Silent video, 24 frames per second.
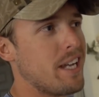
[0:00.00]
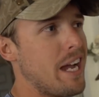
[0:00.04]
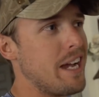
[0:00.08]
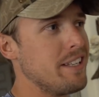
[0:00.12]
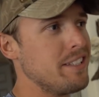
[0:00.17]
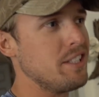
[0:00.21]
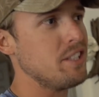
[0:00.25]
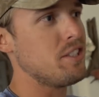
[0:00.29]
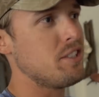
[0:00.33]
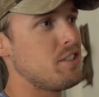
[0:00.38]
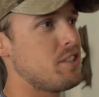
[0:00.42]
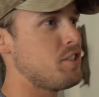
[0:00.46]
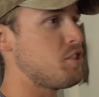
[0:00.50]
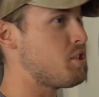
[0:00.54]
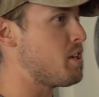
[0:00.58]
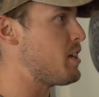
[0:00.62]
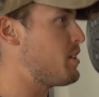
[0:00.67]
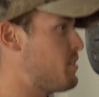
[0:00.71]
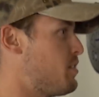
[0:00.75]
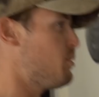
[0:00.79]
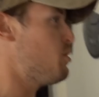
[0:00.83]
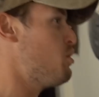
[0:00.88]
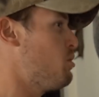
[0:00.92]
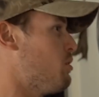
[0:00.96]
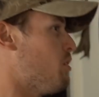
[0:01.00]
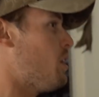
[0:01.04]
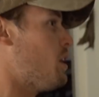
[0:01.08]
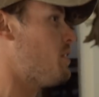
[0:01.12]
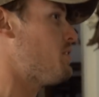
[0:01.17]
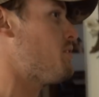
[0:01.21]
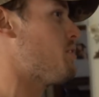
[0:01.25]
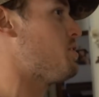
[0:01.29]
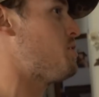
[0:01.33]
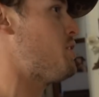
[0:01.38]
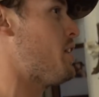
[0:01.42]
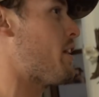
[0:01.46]
guys that, who
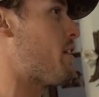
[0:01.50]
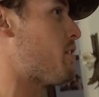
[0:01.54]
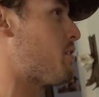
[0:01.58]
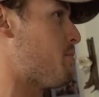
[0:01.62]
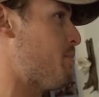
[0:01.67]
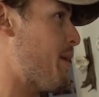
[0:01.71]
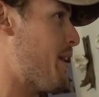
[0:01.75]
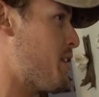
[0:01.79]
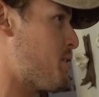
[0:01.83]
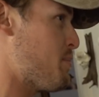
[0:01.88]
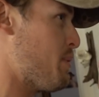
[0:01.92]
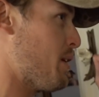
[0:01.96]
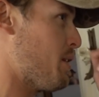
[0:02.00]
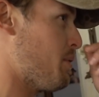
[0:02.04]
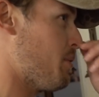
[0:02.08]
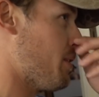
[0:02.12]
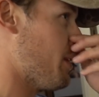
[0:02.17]
lost the checkers match, by the